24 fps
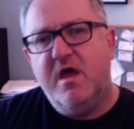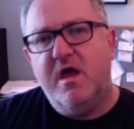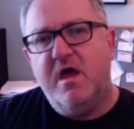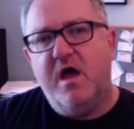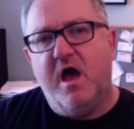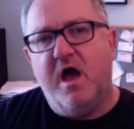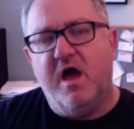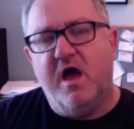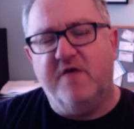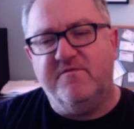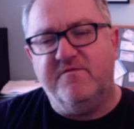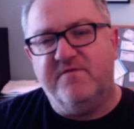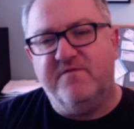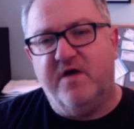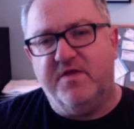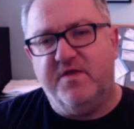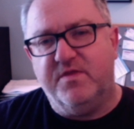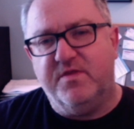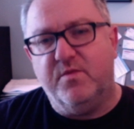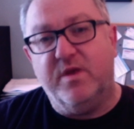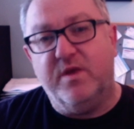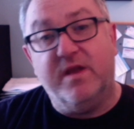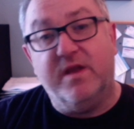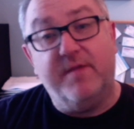I find
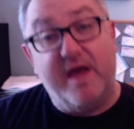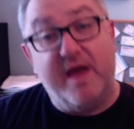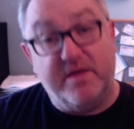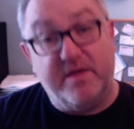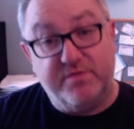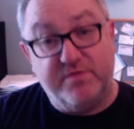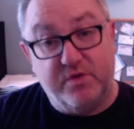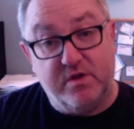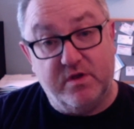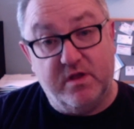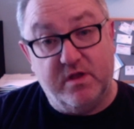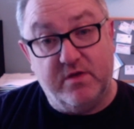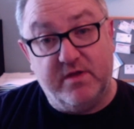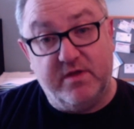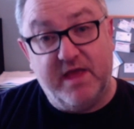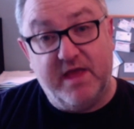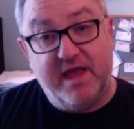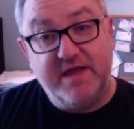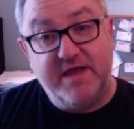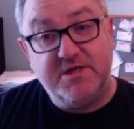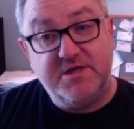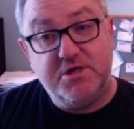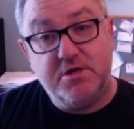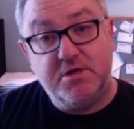that when I'm out on
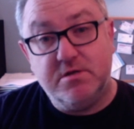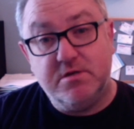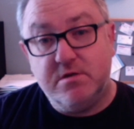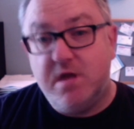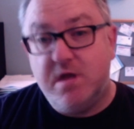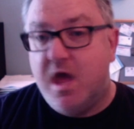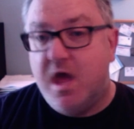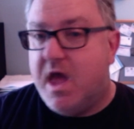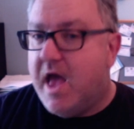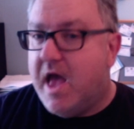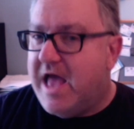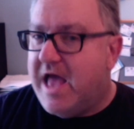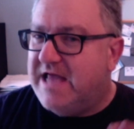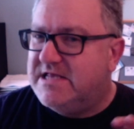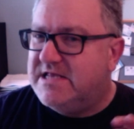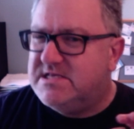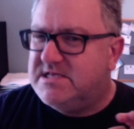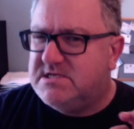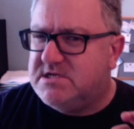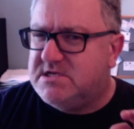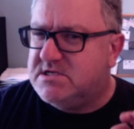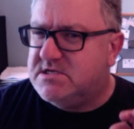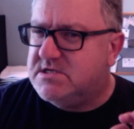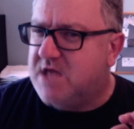location, it's
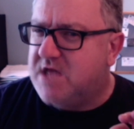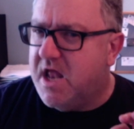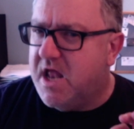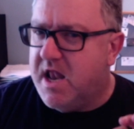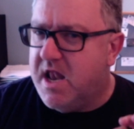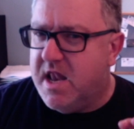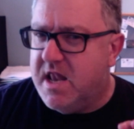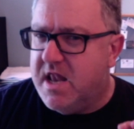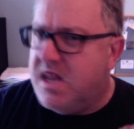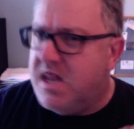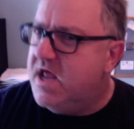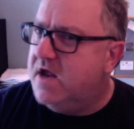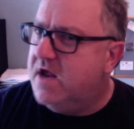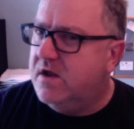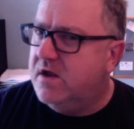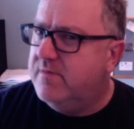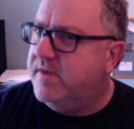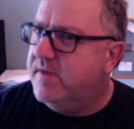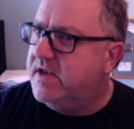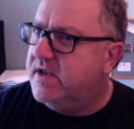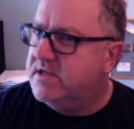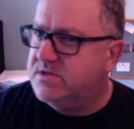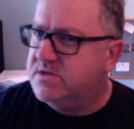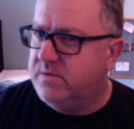just a little
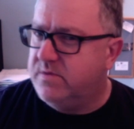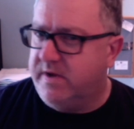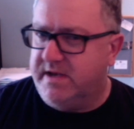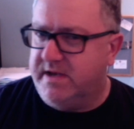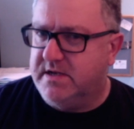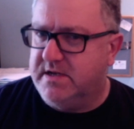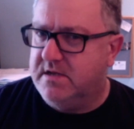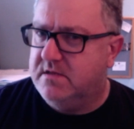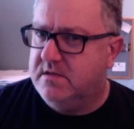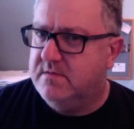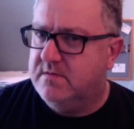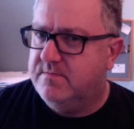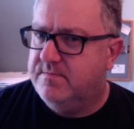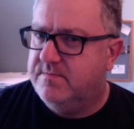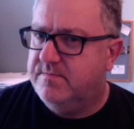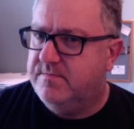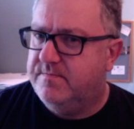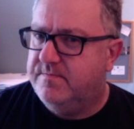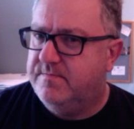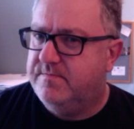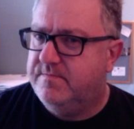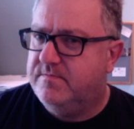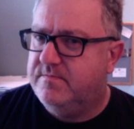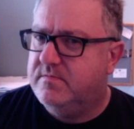bit sweeter.
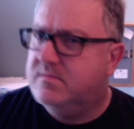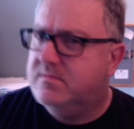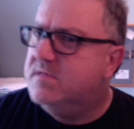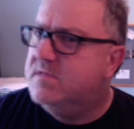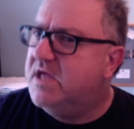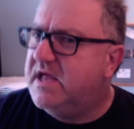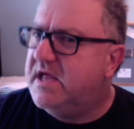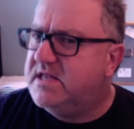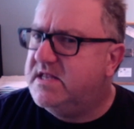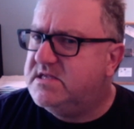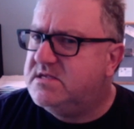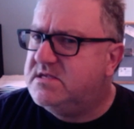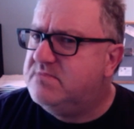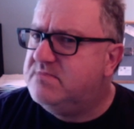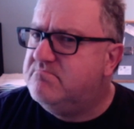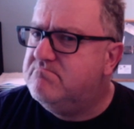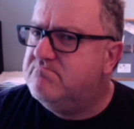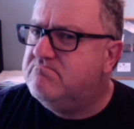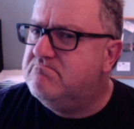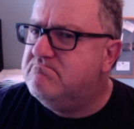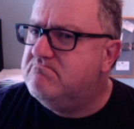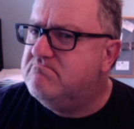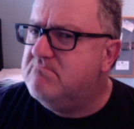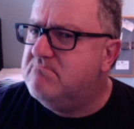It's
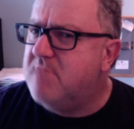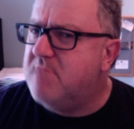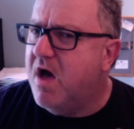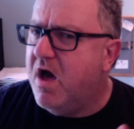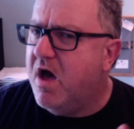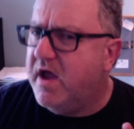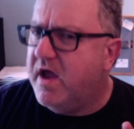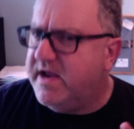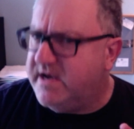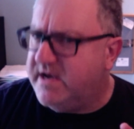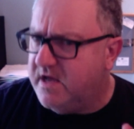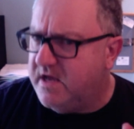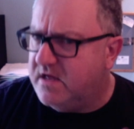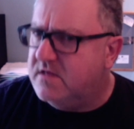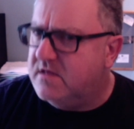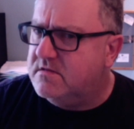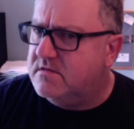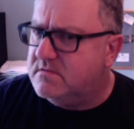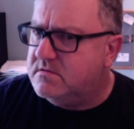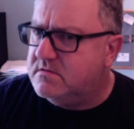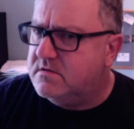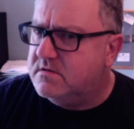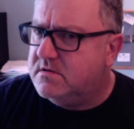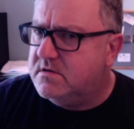minor,
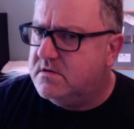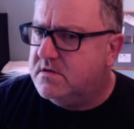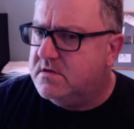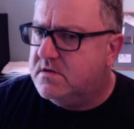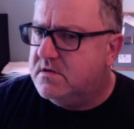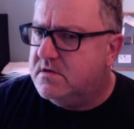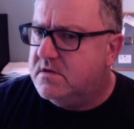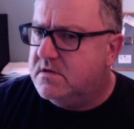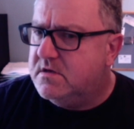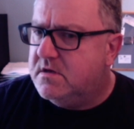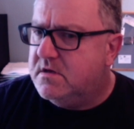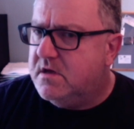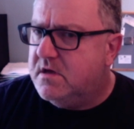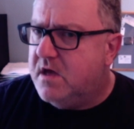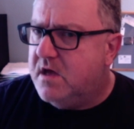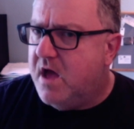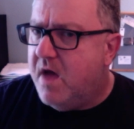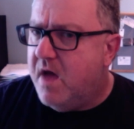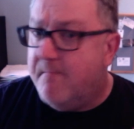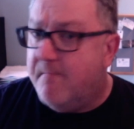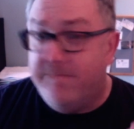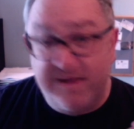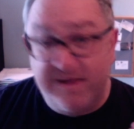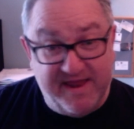
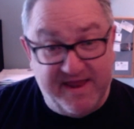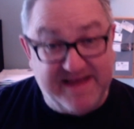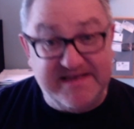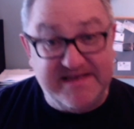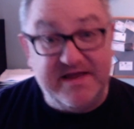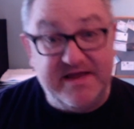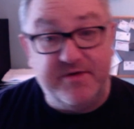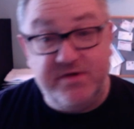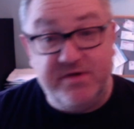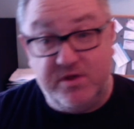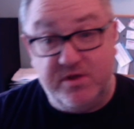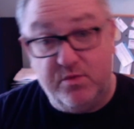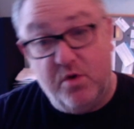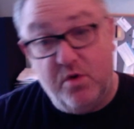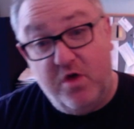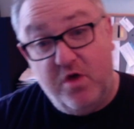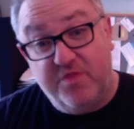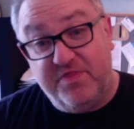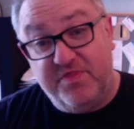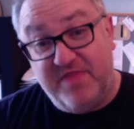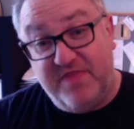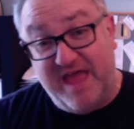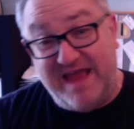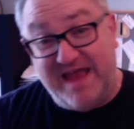but I tell you what,
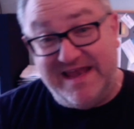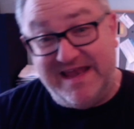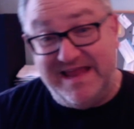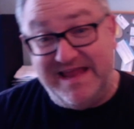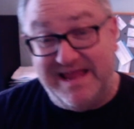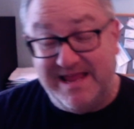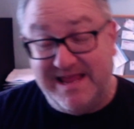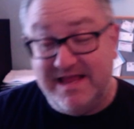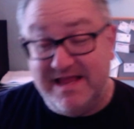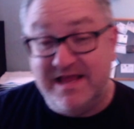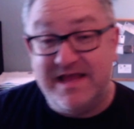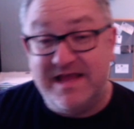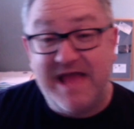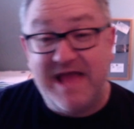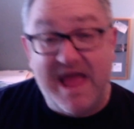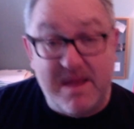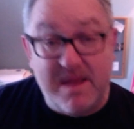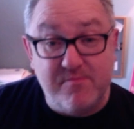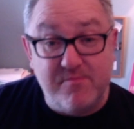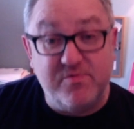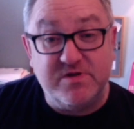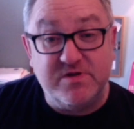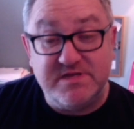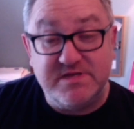that
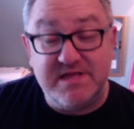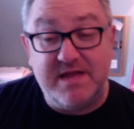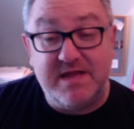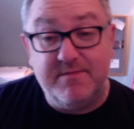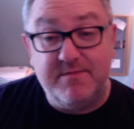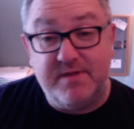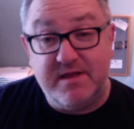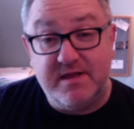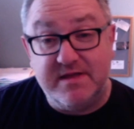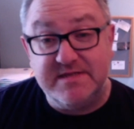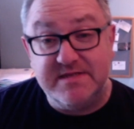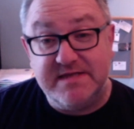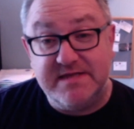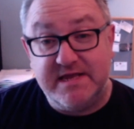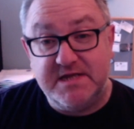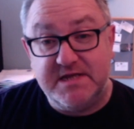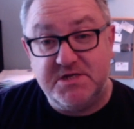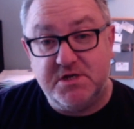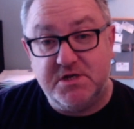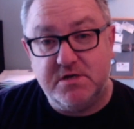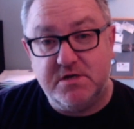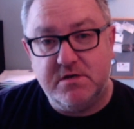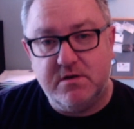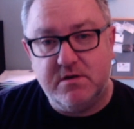in-camera
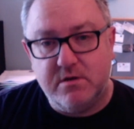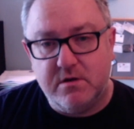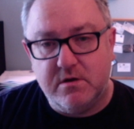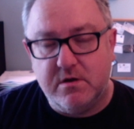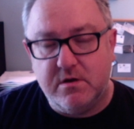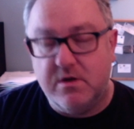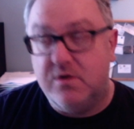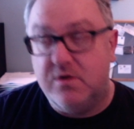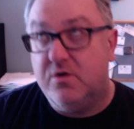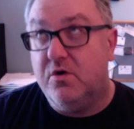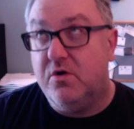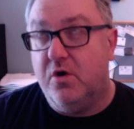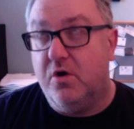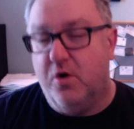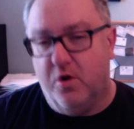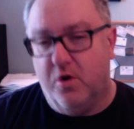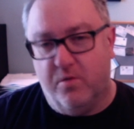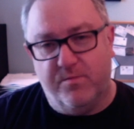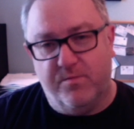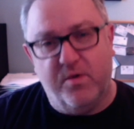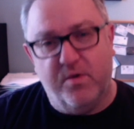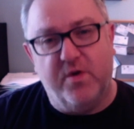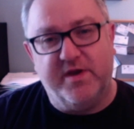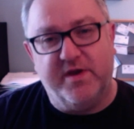stabilization, oh
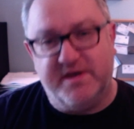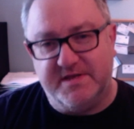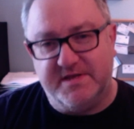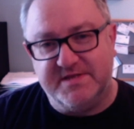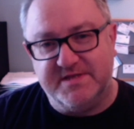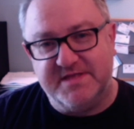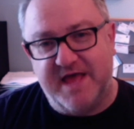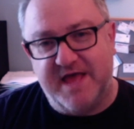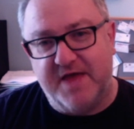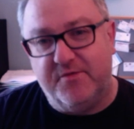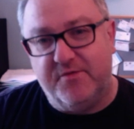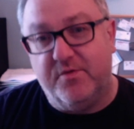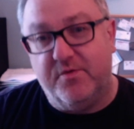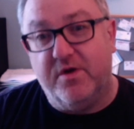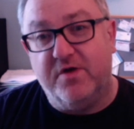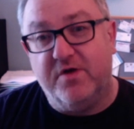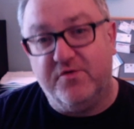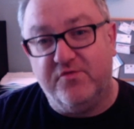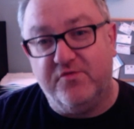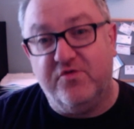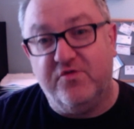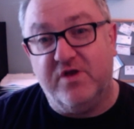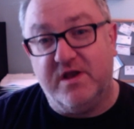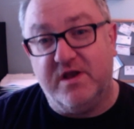boy does that
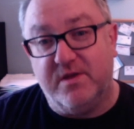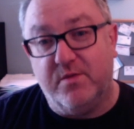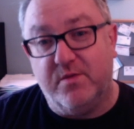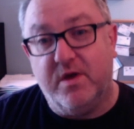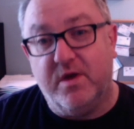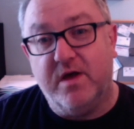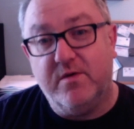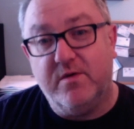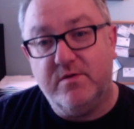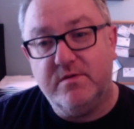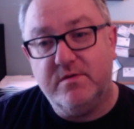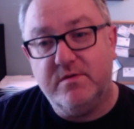work really well.